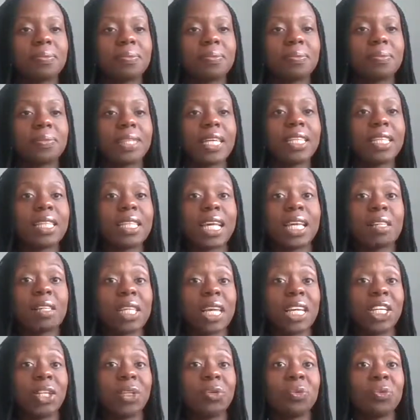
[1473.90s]
And
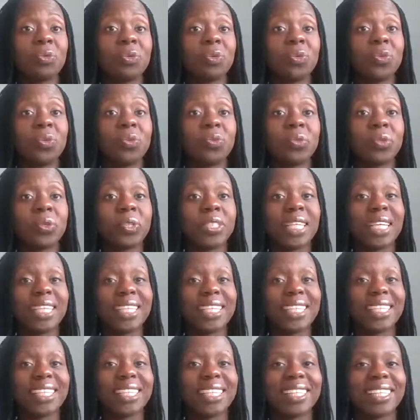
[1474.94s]
thank you for
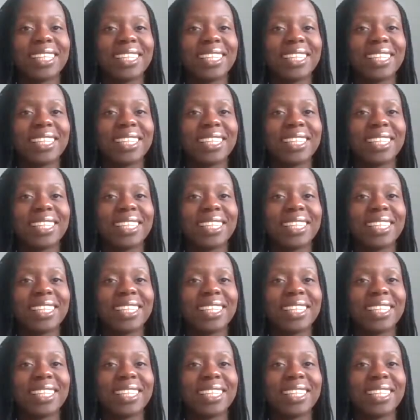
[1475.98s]
attending.